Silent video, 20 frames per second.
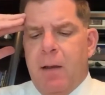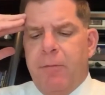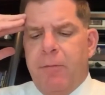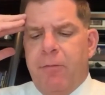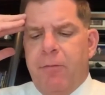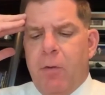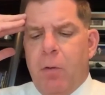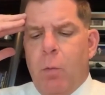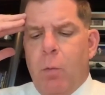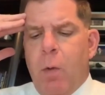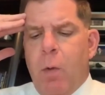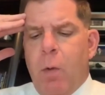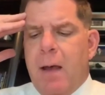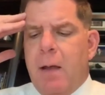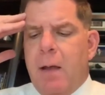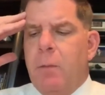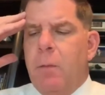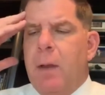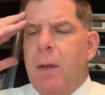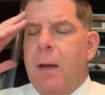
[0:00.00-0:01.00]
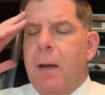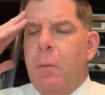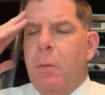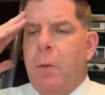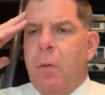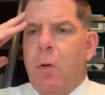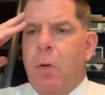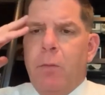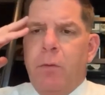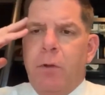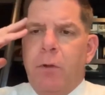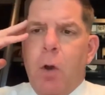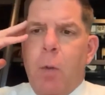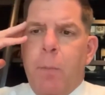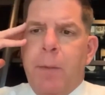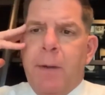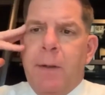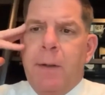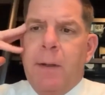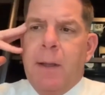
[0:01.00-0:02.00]
For a while, we were only
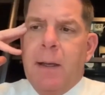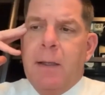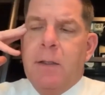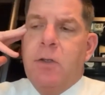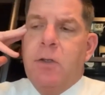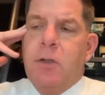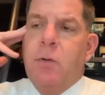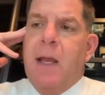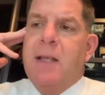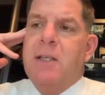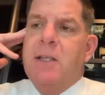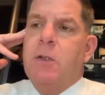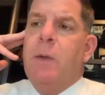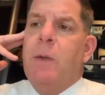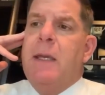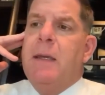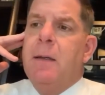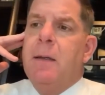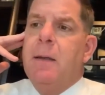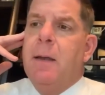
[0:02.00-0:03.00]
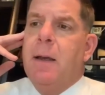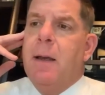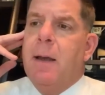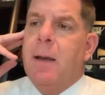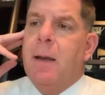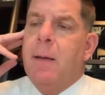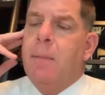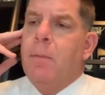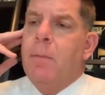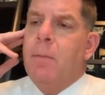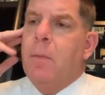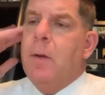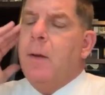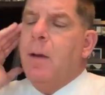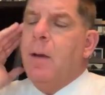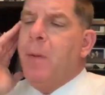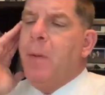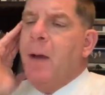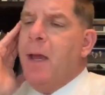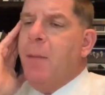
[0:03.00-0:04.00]
open 2 days a week
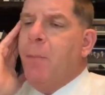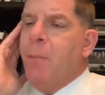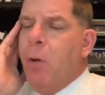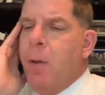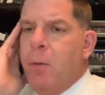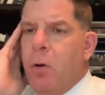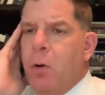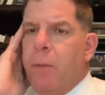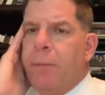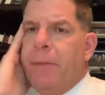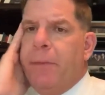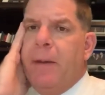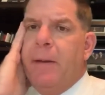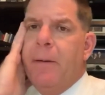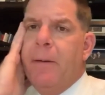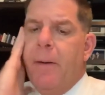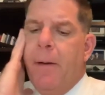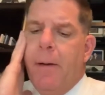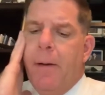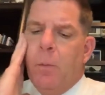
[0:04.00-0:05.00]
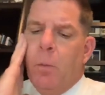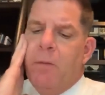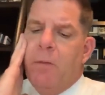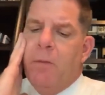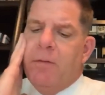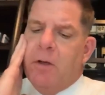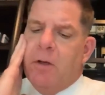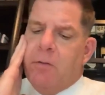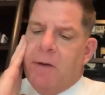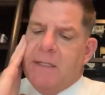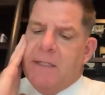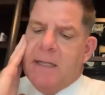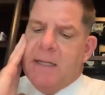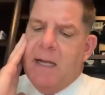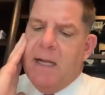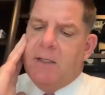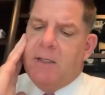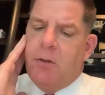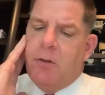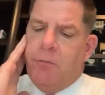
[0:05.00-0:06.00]
by appointment only. We've increased that
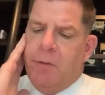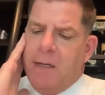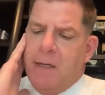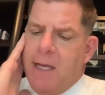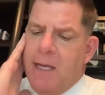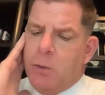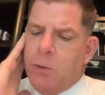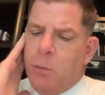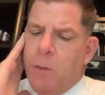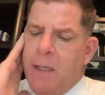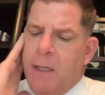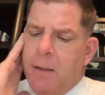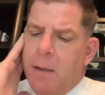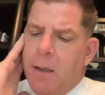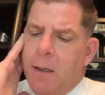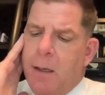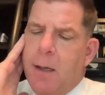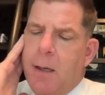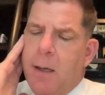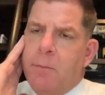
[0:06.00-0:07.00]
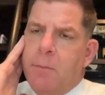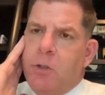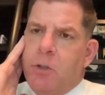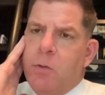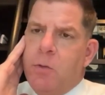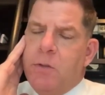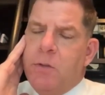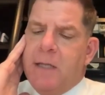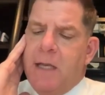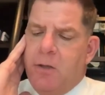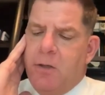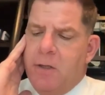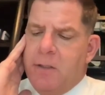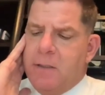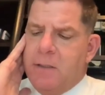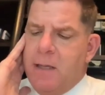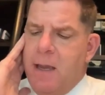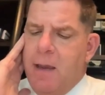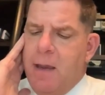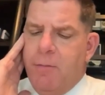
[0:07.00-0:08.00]
to 3 days a week, Tuesday,
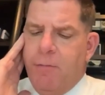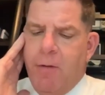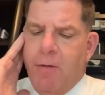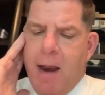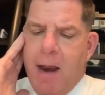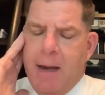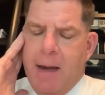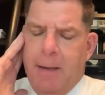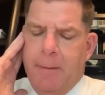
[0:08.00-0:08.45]
Thursday, and Friday.